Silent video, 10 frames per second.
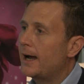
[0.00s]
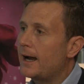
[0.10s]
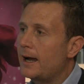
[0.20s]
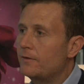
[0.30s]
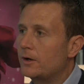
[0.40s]
and
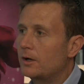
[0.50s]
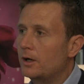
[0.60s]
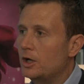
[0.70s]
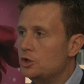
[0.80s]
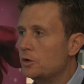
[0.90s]
I have
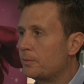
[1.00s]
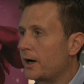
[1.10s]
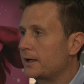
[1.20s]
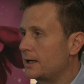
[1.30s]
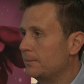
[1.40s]
a new
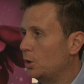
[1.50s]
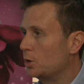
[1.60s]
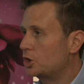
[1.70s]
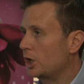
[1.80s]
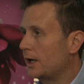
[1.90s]
product I'm
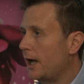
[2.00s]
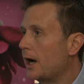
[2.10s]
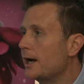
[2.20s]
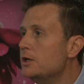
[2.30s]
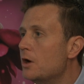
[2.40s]
launching, and
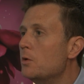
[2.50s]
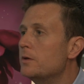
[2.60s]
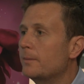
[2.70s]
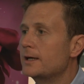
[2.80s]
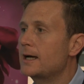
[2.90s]
I know
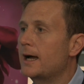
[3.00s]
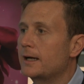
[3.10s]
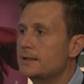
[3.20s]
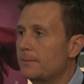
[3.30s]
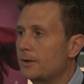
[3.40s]
that my
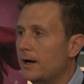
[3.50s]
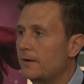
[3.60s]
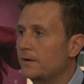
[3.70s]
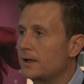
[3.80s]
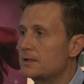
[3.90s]
target
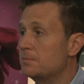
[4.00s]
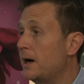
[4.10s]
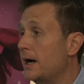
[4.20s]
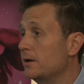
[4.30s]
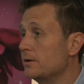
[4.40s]
demographic is
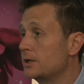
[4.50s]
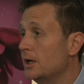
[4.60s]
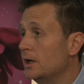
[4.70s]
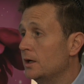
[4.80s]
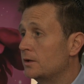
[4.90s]
males
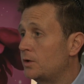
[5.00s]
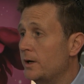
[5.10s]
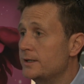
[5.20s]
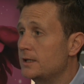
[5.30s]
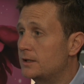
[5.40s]

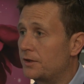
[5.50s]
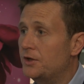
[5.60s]
20 to